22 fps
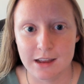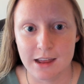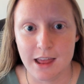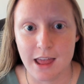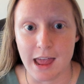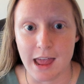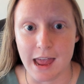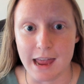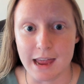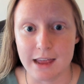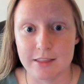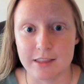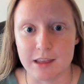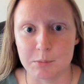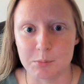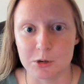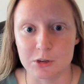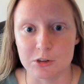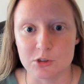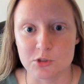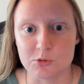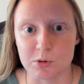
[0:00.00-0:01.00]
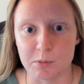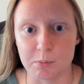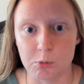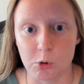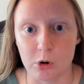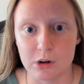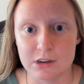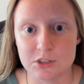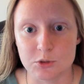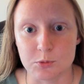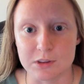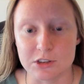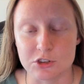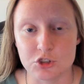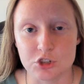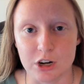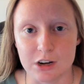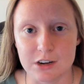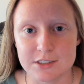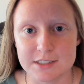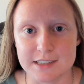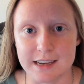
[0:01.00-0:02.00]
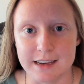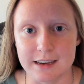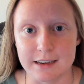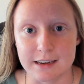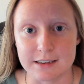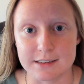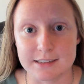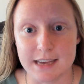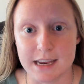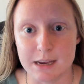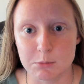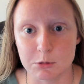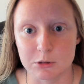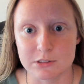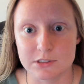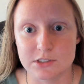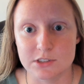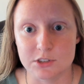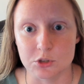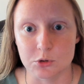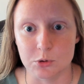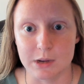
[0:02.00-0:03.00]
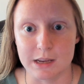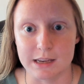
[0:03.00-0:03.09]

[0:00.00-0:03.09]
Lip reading: and they produce reports with charts and tables to